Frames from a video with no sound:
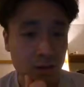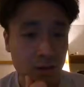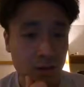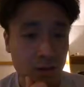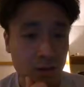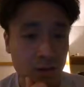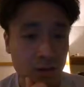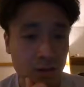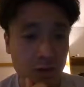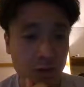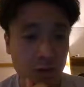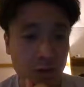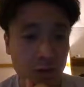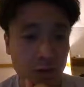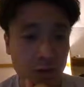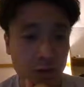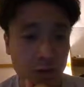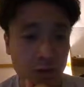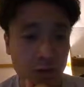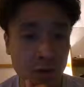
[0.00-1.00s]
current
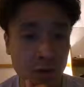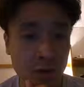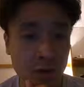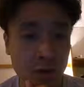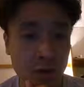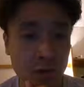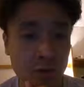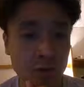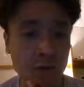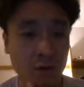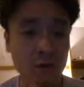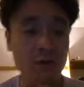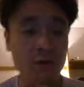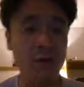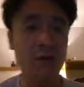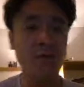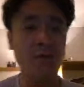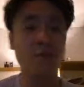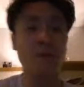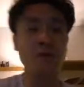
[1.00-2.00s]
model, oh, content
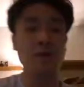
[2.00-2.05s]
model,